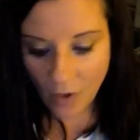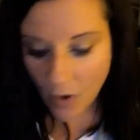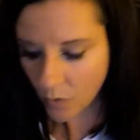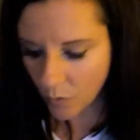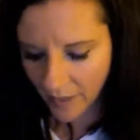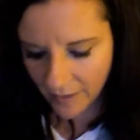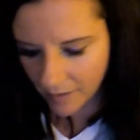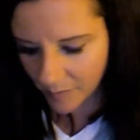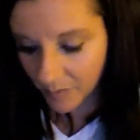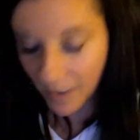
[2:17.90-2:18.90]
Oh, wait,
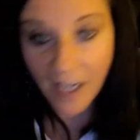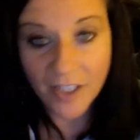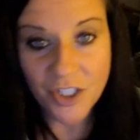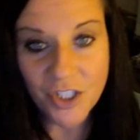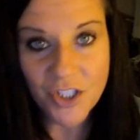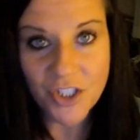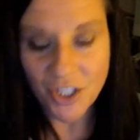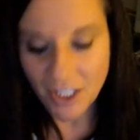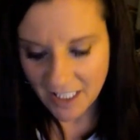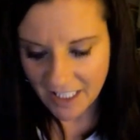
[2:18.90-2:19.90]
the blush.
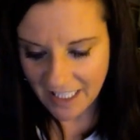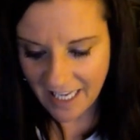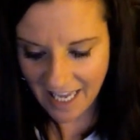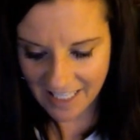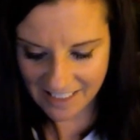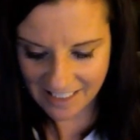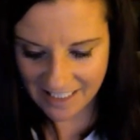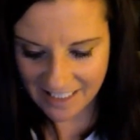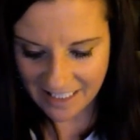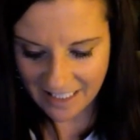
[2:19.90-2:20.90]

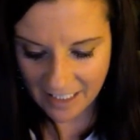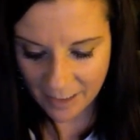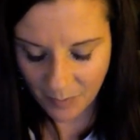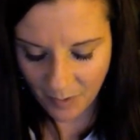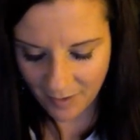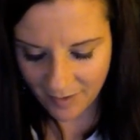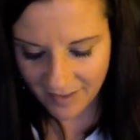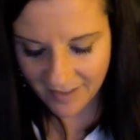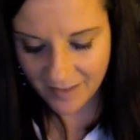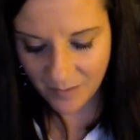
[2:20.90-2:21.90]
Yes, this part.
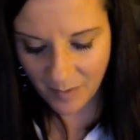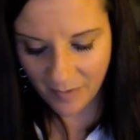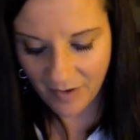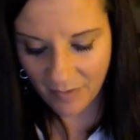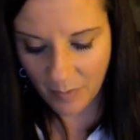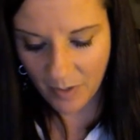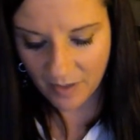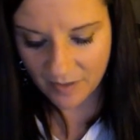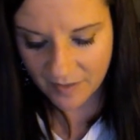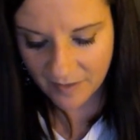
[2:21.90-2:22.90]
This is one of my favorite
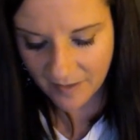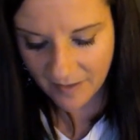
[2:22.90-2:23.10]
parts.